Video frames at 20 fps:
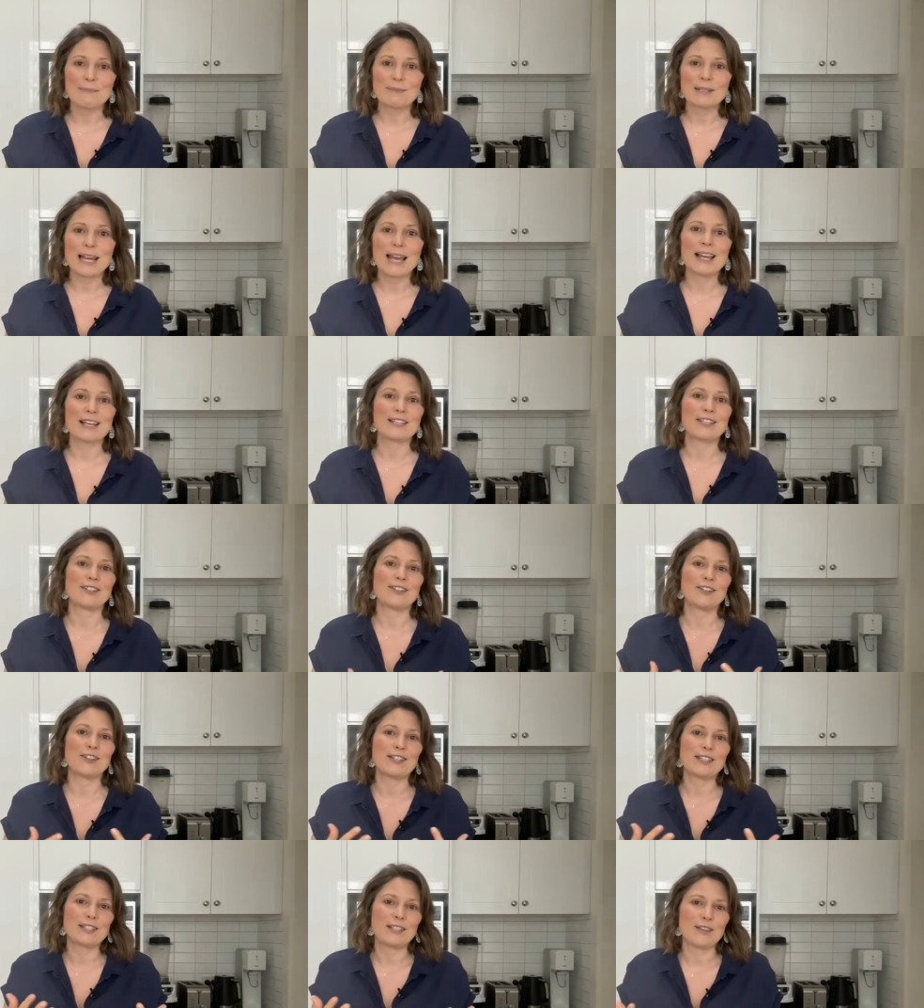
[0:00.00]

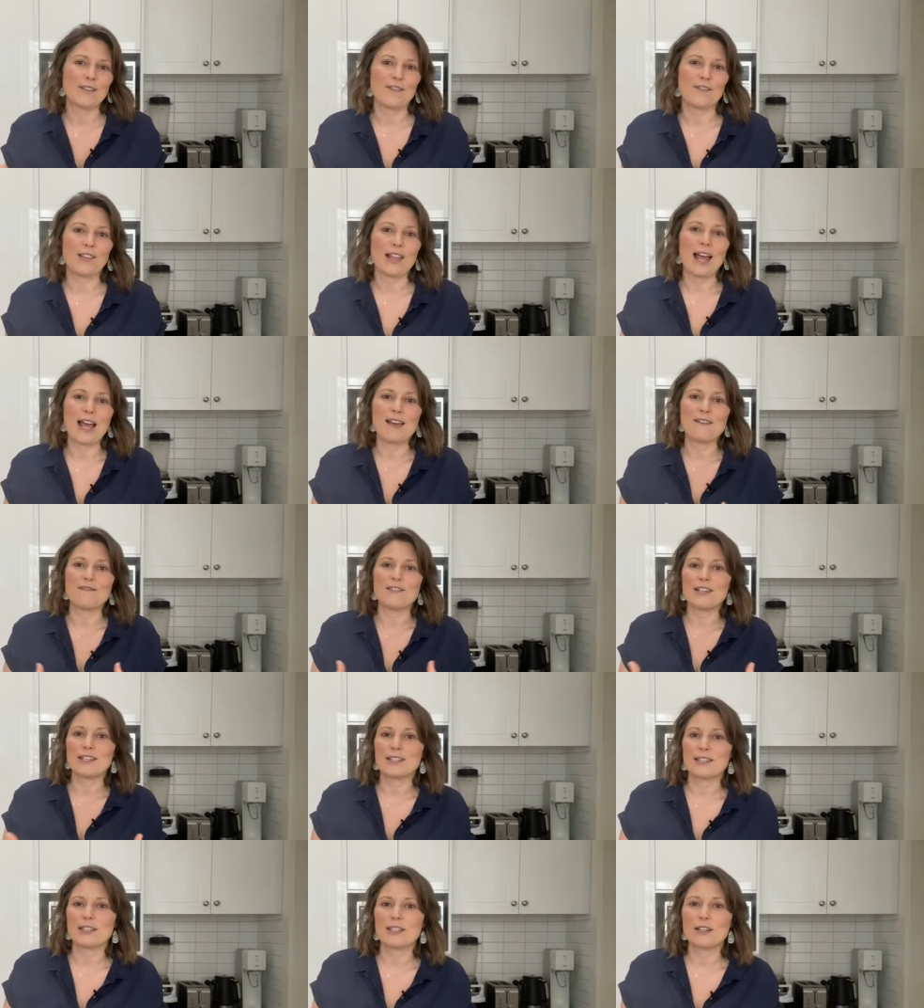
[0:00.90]
textures, the
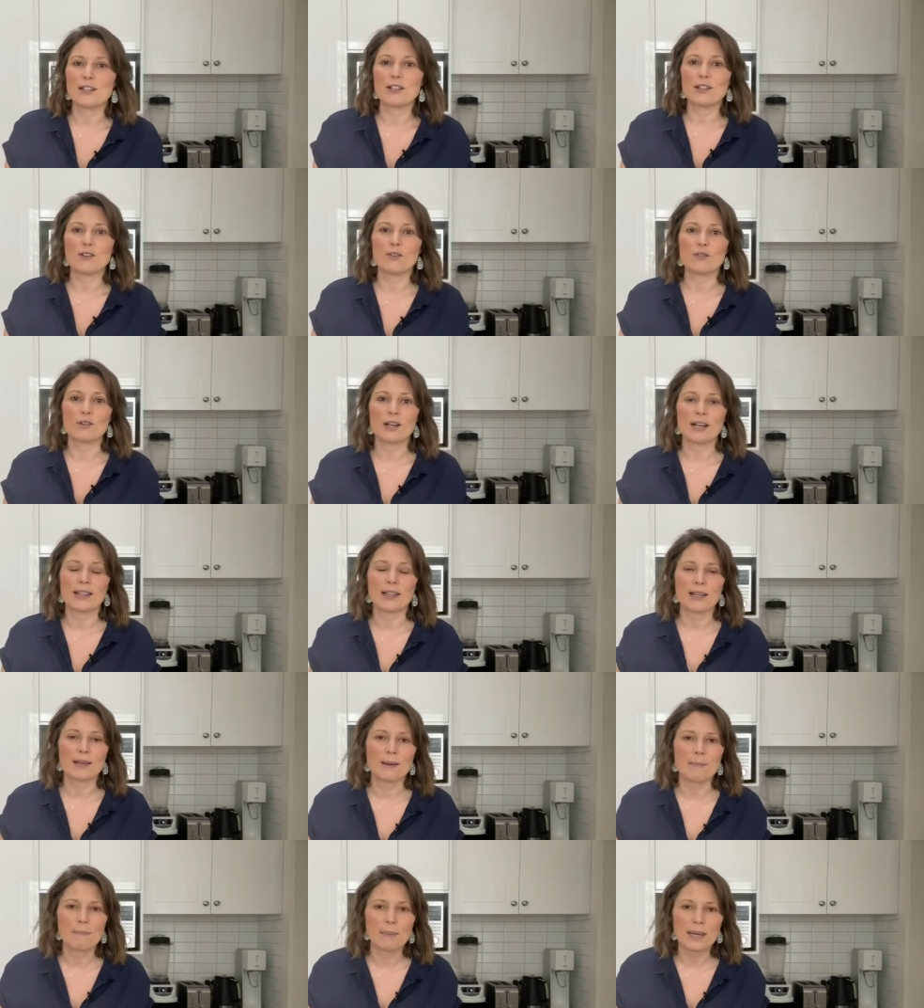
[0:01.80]
flavors, the look, and
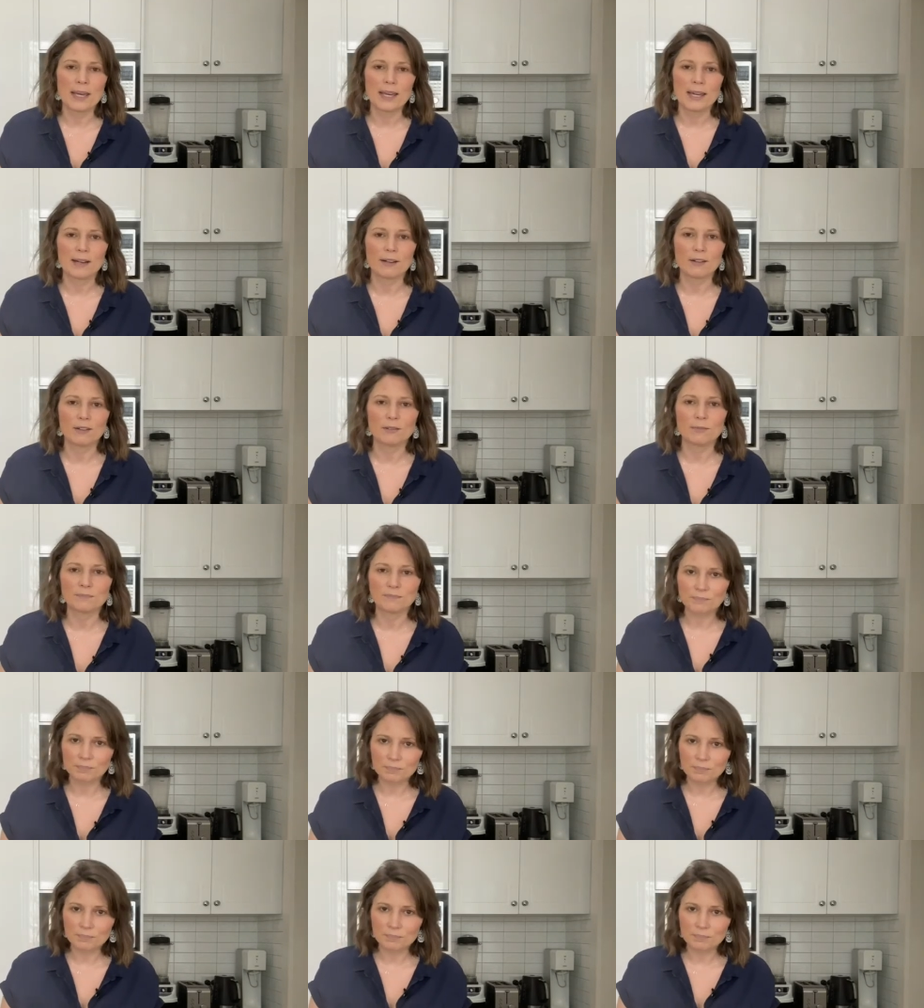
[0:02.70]
the appeal.